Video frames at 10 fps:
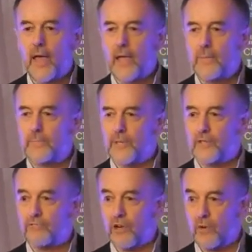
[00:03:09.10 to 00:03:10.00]
A
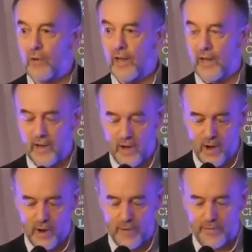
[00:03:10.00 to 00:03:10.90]
patrolling
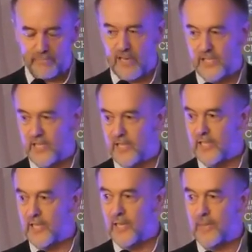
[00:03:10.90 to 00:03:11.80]
Earth
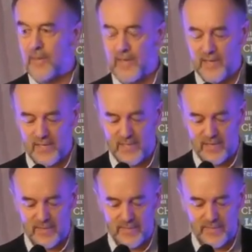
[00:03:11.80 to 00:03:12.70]
resident appeared.
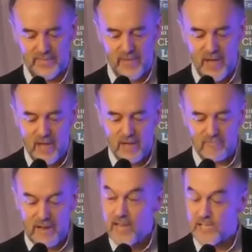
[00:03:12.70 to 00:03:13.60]

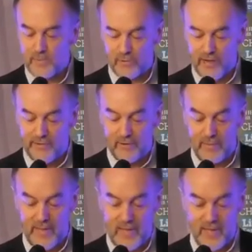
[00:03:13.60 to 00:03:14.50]
Random travel
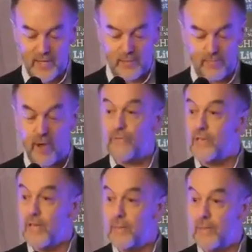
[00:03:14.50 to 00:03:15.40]
beings
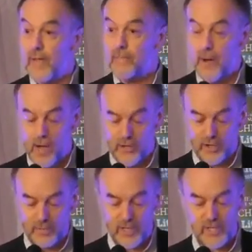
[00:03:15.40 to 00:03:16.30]
proffered him their
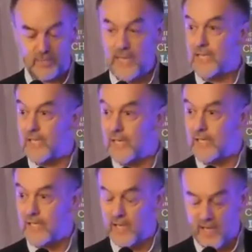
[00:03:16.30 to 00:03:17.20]
parchment
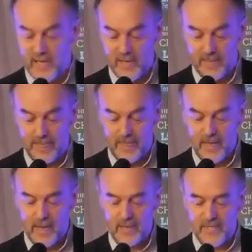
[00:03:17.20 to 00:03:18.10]
pieces,
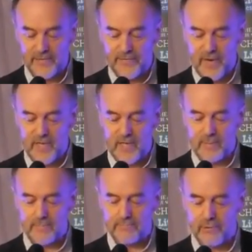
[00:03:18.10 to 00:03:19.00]
only to find
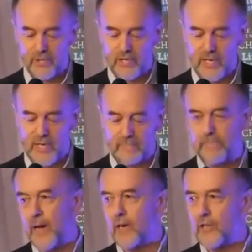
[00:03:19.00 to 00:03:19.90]
them brutally
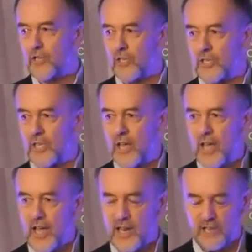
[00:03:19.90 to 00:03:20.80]
punctured
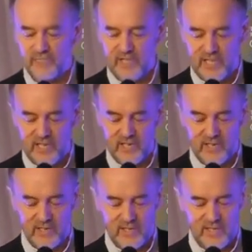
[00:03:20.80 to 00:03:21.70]
and
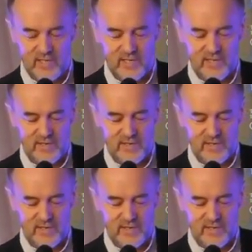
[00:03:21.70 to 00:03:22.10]
returned.